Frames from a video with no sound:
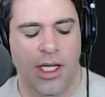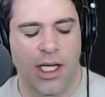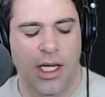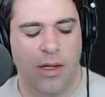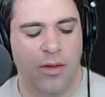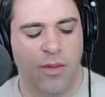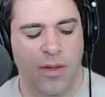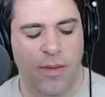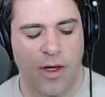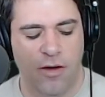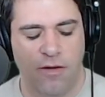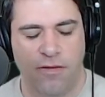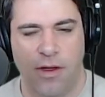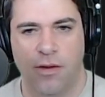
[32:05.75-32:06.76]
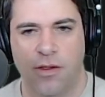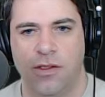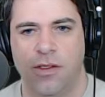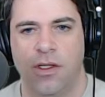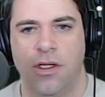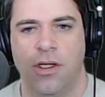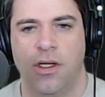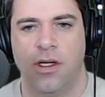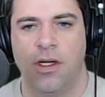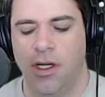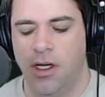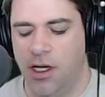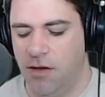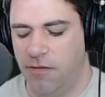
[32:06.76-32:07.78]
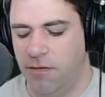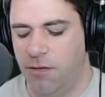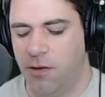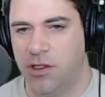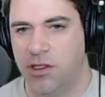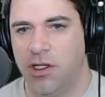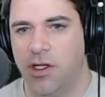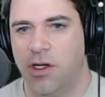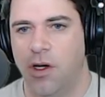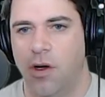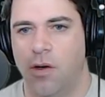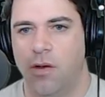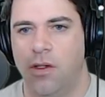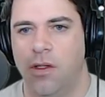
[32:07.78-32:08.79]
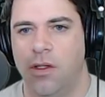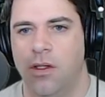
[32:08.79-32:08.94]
It would be better if that was enforced in the code,